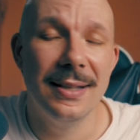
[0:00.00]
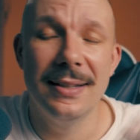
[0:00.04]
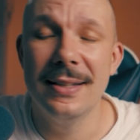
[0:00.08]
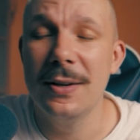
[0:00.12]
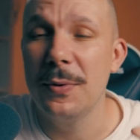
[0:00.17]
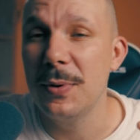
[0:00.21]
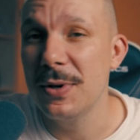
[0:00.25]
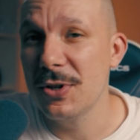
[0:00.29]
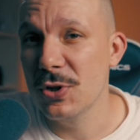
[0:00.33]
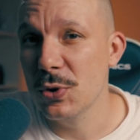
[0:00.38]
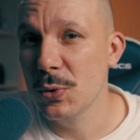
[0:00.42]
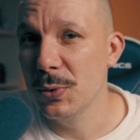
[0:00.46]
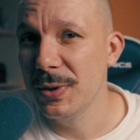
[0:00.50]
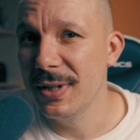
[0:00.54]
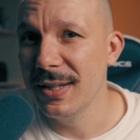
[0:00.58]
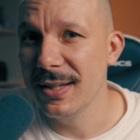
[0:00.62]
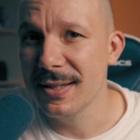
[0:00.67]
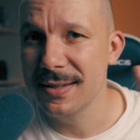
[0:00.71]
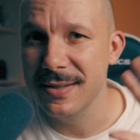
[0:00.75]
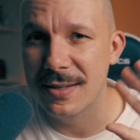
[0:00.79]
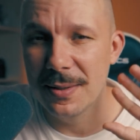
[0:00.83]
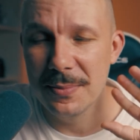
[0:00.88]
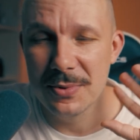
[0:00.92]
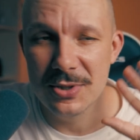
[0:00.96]
they were shooting
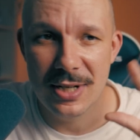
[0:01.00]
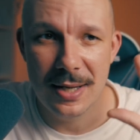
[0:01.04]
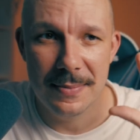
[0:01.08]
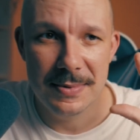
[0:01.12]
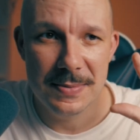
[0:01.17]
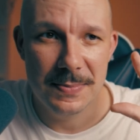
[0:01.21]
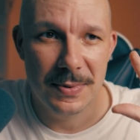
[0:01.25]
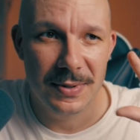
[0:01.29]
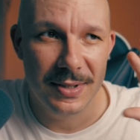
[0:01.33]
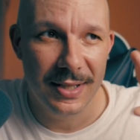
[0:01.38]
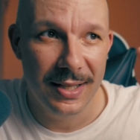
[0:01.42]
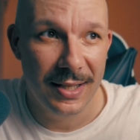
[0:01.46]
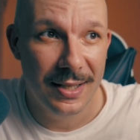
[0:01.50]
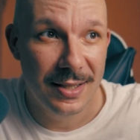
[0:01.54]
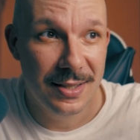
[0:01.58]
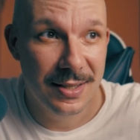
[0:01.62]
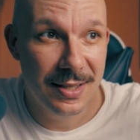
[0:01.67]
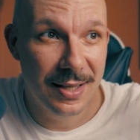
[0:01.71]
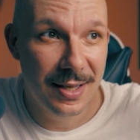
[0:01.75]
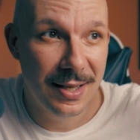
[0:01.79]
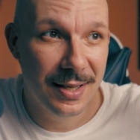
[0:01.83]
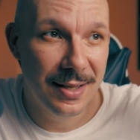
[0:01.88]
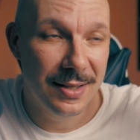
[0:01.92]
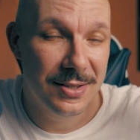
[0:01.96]
some James Bond in
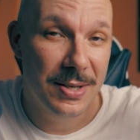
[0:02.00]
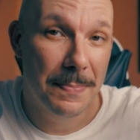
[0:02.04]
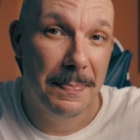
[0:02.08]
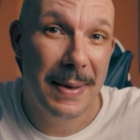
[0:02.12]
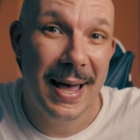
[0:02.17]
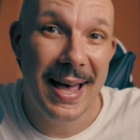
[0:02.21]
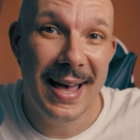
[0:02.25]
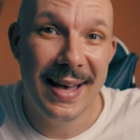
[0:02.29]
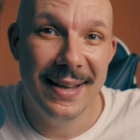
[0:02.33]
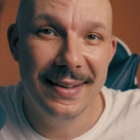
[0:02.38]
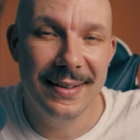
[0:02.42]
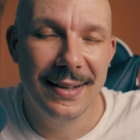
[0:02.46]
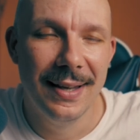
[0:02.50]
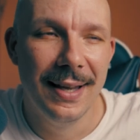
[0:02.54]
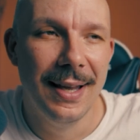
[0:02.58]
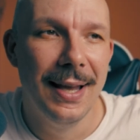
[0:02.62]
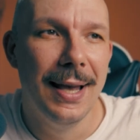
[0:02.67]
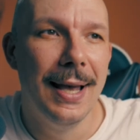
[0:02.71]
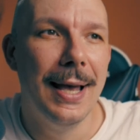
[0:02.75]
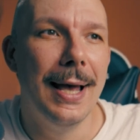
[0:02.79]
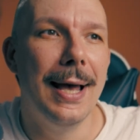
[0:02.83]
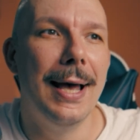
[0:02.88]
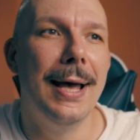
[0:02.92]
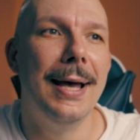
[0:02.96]
Japan,
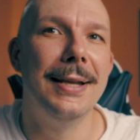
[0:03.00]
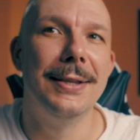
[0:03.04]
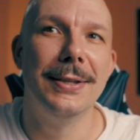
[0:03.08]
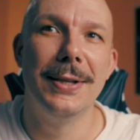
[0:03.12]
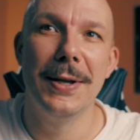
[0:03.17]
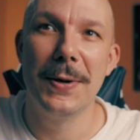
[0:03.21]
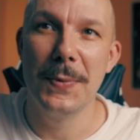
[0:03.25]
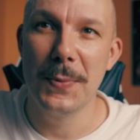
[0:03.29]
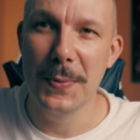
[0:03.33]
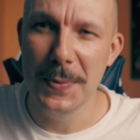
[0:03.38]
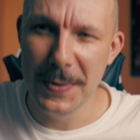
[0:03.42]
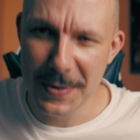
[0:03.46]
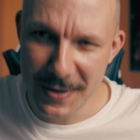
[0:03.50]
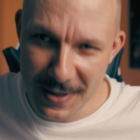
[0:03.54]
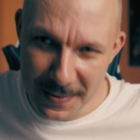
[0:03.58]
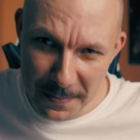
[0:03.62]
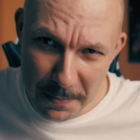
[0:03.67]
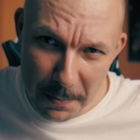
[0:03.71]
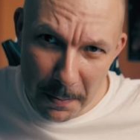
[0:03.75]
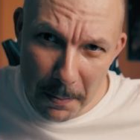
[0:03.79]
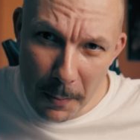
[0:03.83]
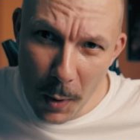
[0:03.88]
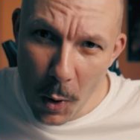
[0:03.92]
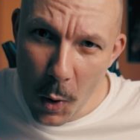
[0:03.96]
and there were a
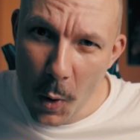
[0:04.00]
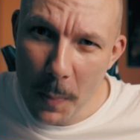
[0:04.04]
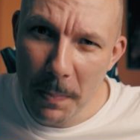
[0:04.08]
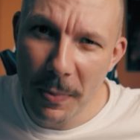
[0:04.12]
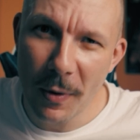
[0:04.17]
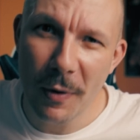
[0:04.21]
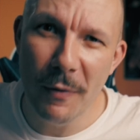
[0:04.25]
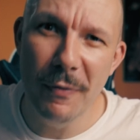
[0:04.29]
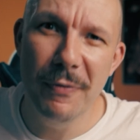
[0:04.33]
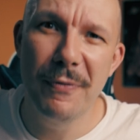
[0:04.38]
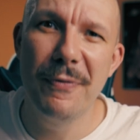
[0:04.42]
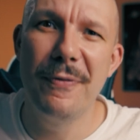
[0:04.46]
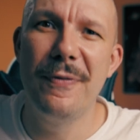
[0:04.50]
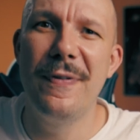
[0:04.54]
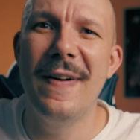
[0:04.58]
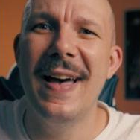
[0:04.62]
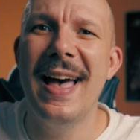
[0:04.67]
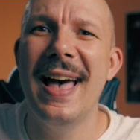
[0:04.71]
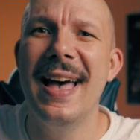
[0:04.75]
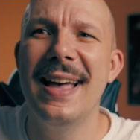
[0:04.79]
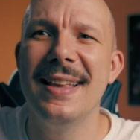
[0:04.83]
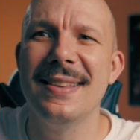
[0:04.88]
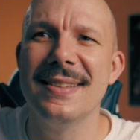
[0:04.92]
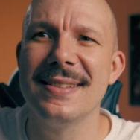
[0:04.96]
mob of
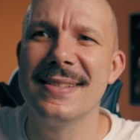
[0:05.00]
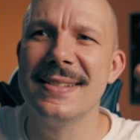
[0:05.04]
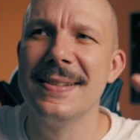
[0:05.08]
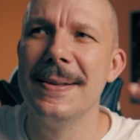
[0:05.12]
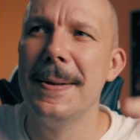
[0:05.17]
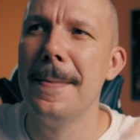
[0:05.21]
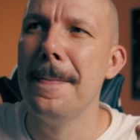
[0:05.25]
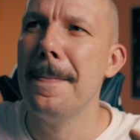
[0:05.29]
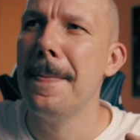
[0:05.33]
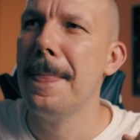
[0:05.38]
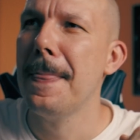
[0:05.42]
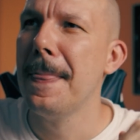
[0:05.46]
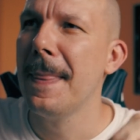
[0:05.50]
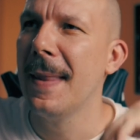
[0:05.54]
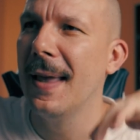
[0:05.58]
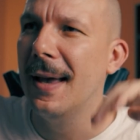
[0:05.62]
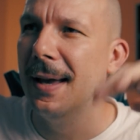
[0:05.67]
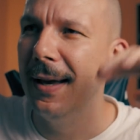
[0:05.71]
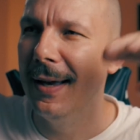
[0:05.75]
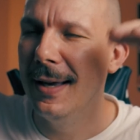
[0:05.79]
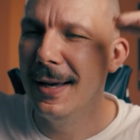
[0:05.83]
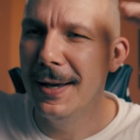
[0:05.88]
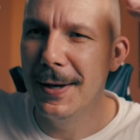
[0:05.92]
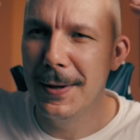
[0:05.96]
fans
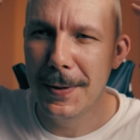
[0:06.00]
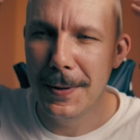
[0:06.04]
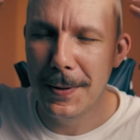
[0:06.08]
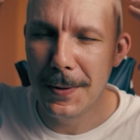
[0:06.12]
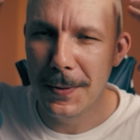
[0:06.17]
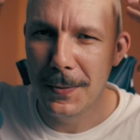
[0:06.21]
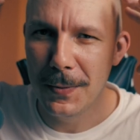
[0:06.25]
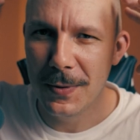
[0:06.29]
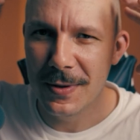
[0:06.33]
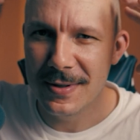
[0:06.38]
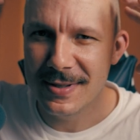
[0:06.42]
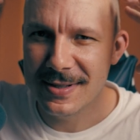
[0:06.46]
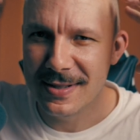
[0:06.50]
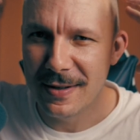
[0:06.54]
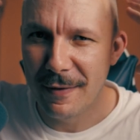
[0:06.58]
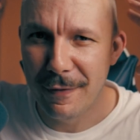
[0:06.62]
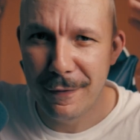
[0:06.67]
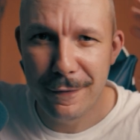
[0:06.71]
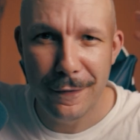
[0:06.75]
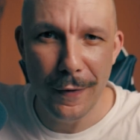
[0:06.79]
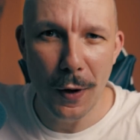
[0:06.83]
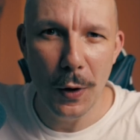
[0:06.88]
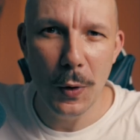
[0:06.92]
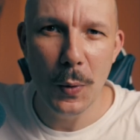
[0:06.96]
was
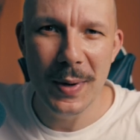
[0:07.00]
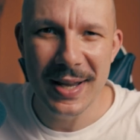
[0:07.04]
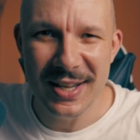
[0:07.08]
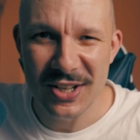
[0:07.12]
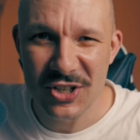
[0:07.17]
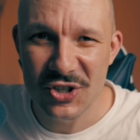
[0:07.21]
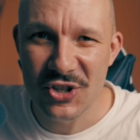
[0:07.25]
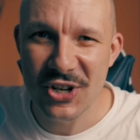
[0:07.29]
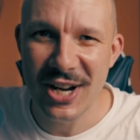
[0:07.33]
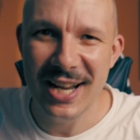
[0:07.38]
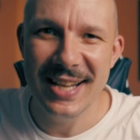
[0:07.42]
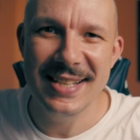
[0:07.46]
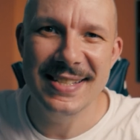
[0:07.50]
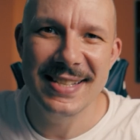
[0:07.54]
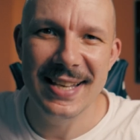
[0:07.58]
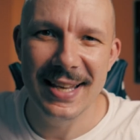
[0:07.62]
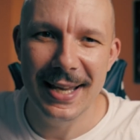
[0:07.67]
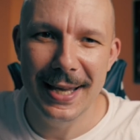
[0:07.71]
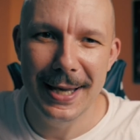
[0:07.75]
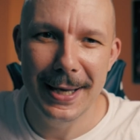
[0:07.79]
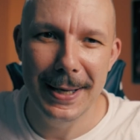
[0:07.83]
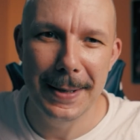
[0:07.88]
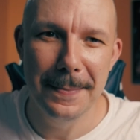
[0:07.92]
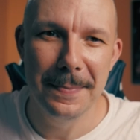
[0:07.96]
following, chasing
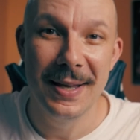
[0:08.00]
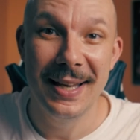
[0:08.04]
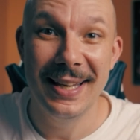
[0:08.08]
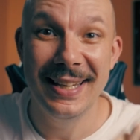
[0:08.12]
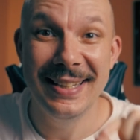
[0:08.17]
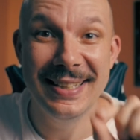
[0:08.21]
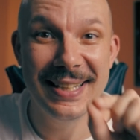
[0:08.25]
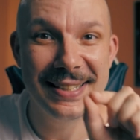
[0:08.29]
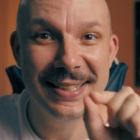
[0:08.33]
him. In